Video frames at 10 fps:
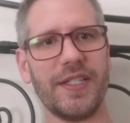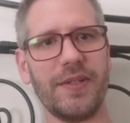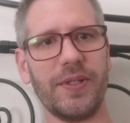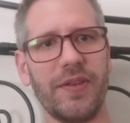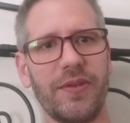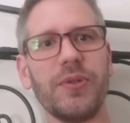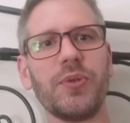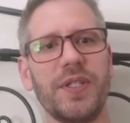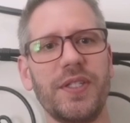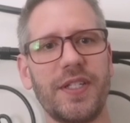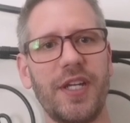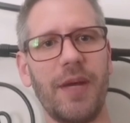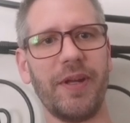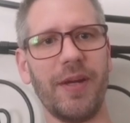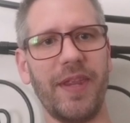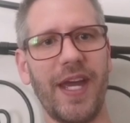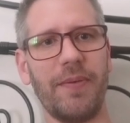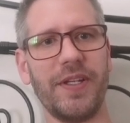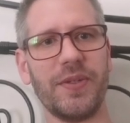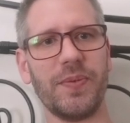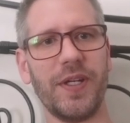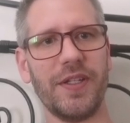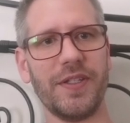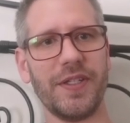as it will get those ones coming up that way as well.